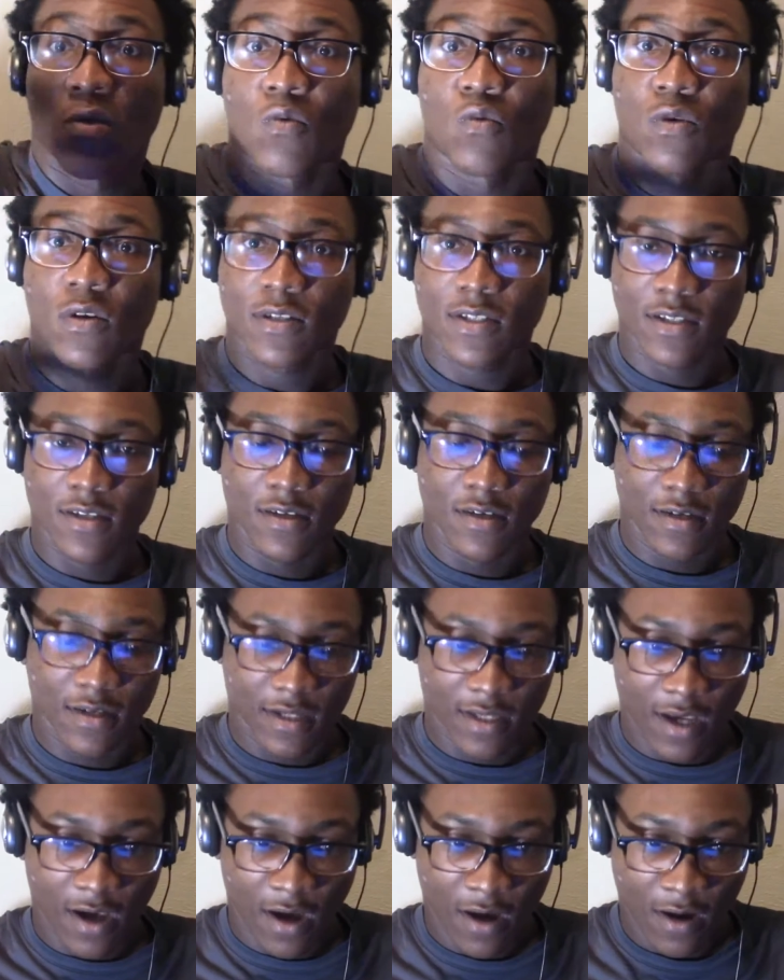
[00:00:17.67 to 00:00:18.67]
What's
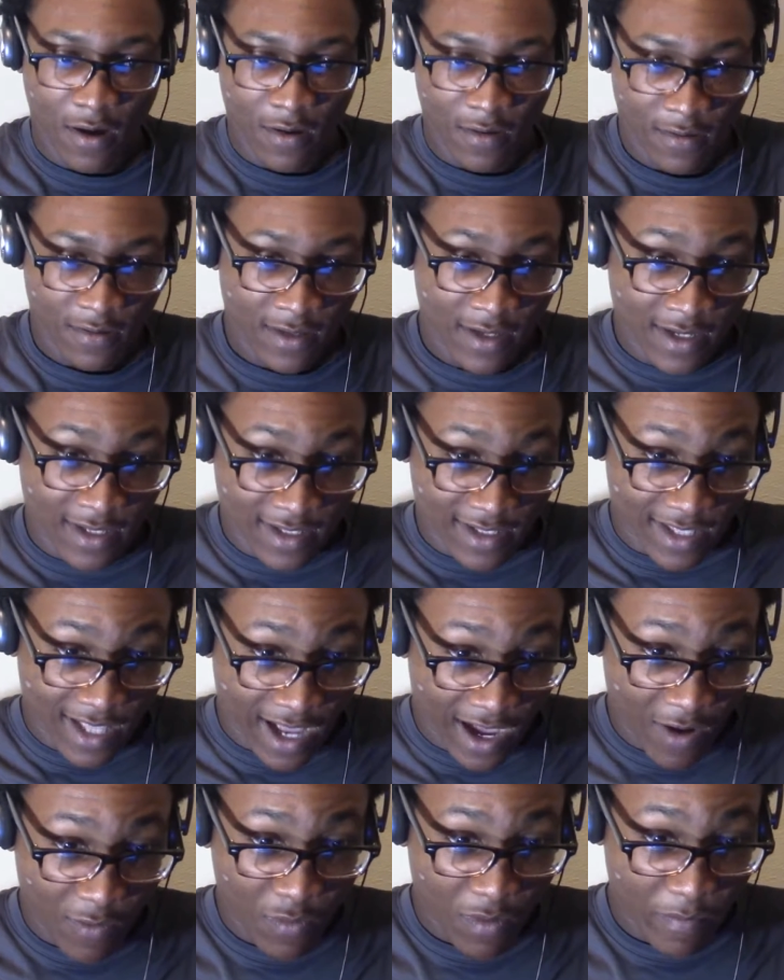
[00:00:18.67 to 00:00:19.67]
good, y'all?
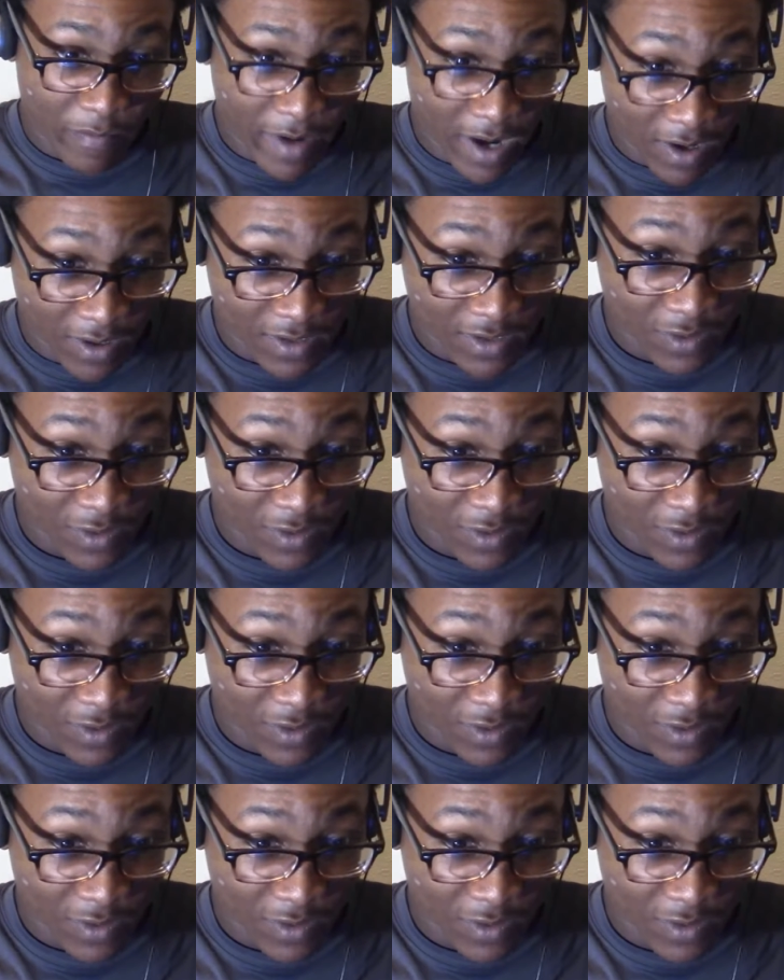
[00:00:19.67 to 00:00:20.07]
Now we're about